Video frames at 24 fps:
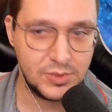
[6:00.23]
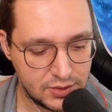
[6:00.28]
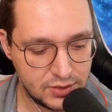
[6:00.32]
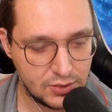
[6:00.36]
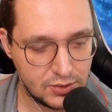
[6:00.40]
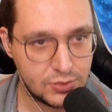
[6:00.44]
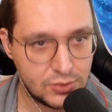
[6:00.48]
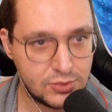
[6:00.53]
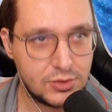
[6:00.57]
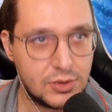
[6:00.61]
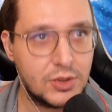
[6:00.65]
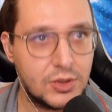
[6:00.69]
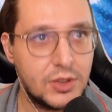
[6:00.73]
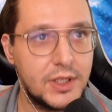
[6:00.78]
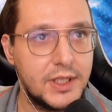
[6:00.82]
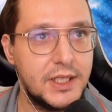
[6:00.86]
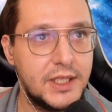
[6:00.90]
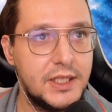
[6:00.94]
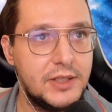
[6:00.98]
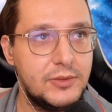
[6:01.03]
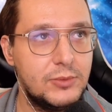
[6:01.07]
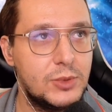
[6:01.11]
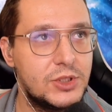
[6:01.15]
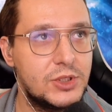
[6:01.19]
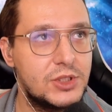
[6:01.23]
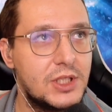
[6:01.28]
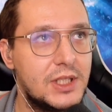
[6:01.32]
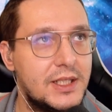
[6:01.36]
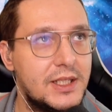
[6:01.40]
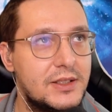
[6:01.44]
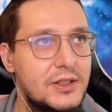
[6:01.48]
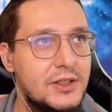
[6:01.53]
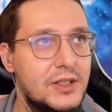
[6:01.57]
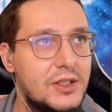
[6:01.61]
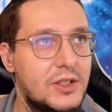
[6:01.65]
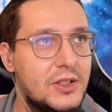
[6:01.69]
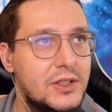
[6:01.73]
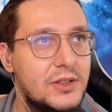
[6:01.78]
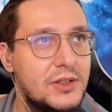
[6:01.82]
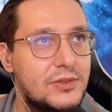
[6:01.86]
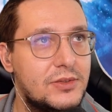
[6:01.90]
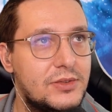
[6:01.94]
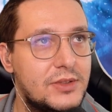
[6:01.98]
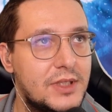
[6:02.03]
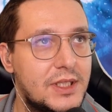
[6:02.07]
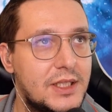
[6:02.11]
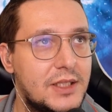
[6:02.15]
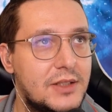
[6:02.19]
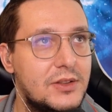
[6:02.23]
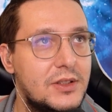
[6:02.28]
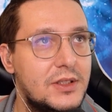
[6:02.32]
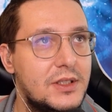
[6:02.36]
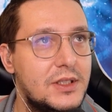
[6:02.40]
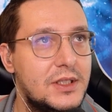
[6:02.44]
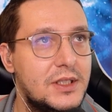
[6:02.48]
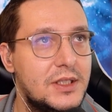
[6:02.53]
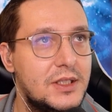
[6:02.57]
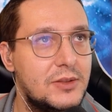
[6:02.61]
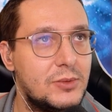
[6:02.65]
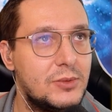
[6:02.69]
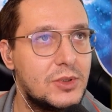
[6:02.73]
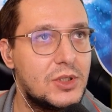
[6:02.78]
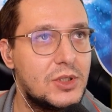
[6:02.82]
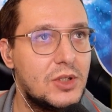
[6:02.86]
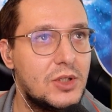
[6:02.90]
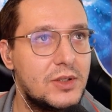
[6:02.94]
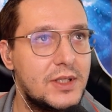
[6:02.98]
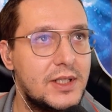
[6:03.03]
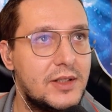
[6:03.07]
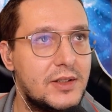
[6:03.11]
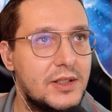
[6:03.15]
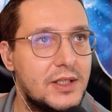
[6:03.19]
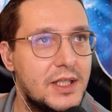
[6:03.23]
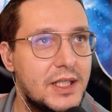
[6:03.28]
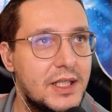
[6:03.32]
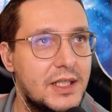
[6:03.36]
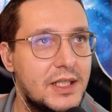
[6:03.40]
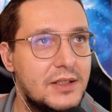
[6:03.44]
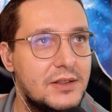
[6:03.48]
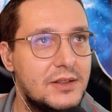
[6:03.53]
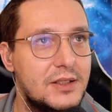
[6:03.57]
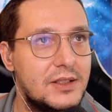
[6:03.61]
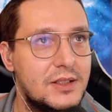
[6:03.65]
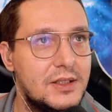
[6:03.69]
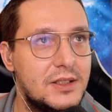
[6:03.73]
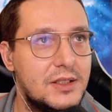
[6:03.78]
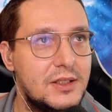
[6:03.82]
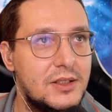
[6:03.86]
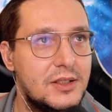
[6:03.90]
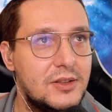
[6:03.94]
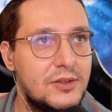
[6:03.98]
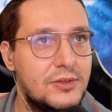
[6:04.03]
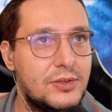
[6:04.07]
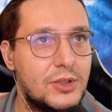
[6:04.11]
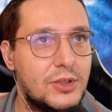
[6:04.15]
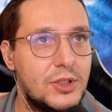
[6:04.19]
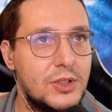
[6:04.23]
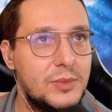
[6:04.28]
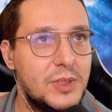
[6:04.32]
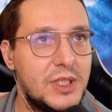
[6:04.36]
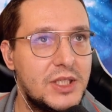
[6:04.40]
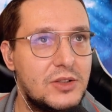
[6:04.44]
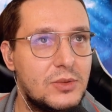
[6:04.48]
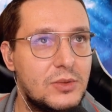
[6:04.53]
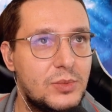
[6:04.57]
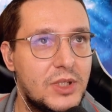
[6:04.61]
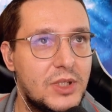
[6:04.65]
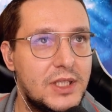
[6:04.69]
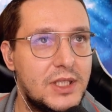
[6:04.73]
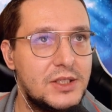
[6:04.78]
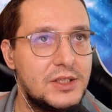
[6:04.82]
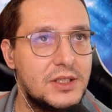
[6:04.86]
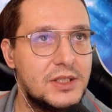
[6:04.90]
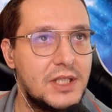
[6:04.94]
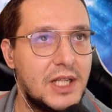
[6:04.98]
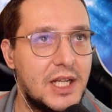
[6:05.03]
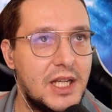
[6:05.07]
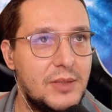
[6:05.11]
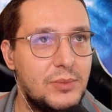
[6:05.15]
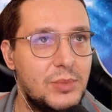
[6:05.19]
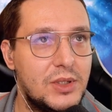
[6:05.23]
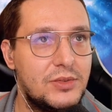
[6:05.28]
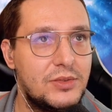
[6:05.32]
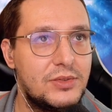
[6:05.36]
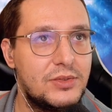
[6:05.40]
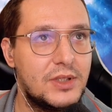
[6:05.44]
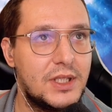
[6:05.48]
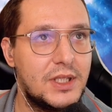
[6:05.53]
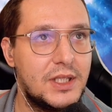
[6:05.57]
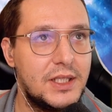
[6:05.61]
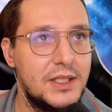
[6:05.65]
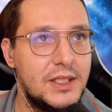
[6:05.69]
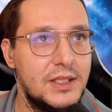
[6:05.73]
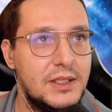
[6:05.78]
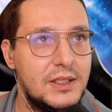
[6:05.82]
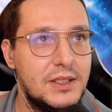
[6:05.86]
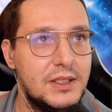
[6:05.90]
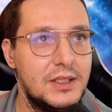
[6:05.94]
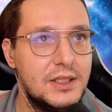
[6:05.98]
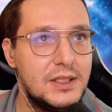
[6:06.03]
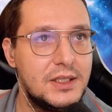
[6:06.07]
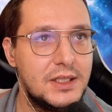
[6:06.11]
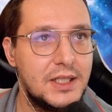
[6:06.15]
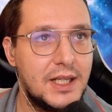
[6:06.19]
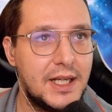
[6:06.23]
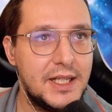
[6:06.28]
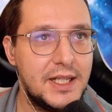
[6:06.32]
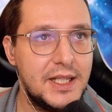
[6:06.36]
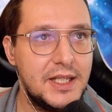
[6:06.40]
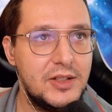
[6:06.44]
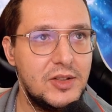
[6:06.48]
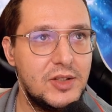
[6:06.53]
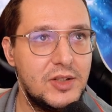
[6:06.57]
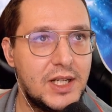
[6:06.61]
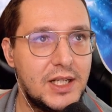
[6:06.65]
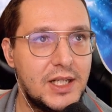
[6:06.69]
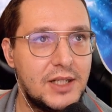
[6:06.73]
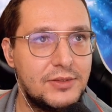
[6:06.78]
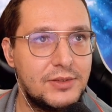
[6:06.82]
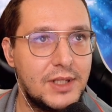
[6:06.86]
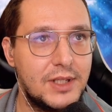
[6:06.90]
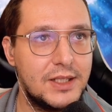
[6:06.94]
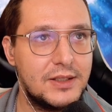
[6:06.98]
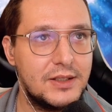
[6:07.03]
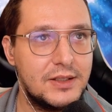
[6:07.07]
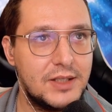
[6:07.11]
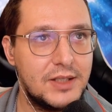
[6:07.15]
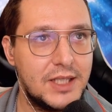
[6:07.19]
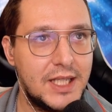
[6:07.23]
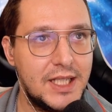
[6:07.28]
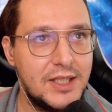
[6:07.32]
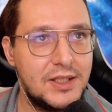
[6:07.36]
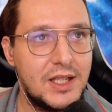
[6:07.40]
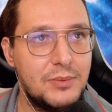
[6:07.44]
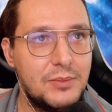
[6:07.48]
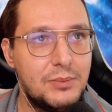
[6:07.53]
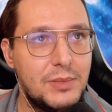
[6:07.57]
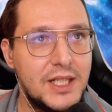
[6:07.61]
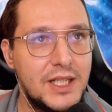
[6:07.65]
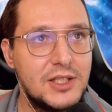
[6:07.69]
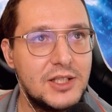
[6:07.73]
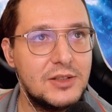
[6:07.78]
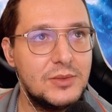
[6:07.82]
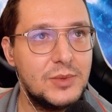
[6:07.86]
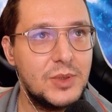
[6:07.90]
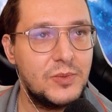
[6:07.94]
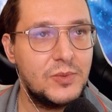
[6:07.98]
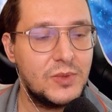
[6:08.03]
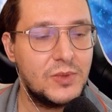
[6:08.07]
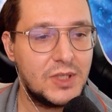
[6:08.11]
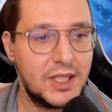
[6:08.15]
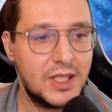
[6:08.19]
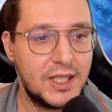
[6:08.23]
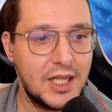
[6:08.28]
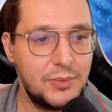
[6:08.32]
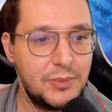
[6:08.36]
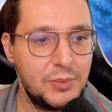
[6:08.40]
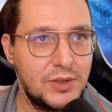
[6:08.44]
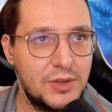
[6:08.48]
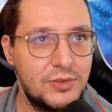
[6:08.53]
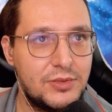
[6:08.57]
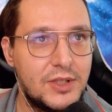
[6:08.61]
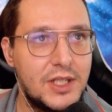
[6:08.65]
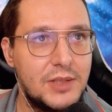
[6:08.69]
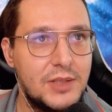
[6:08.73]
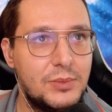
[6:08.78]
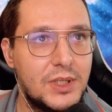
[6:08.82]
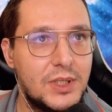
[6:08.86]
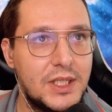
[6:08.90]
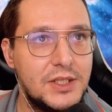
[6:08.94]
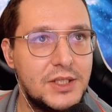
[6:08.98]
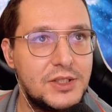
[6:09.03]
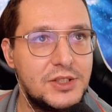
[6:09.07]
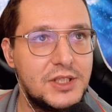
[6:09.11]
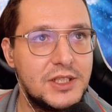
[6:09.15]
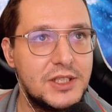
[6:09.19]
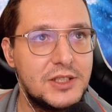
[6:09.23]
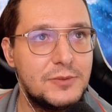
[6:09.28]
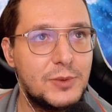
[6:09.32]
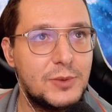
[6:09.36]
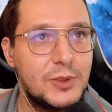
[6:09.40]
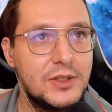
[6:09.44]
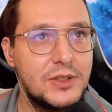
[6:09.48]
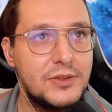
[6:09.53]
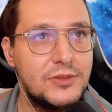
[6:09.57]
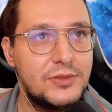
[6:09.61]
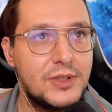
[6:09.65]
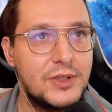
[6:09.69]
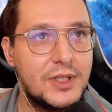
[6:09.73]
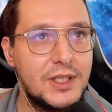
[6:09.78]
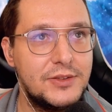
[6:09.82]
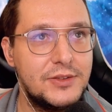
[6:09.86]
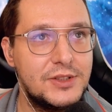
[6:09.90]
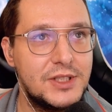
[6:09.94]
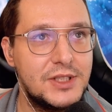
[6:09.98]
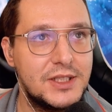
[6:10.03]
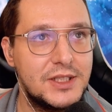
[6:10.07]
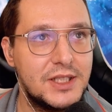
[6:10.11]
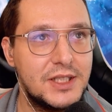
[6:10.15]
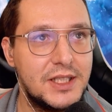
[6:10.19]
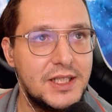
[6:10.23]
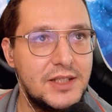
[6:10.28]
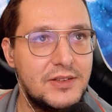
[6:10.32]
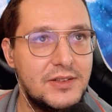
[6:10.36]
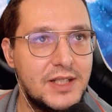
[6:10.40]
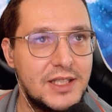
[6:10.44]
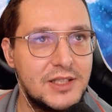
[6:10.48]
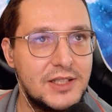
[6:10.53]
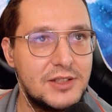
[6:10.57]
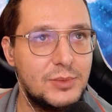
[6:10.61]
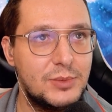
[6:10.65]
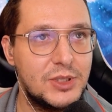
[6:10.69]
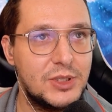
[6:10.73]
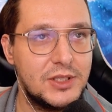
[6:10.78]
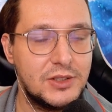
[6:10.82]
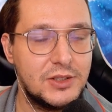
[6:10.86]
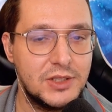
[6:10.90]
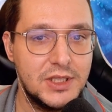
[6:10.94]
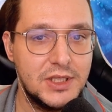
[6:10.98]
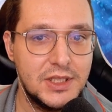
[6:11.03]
Control A, we select the audio file. We'll go there again. Volume and compression, amplify. And here you have, like, it can maximum amplify by 6.568 decibel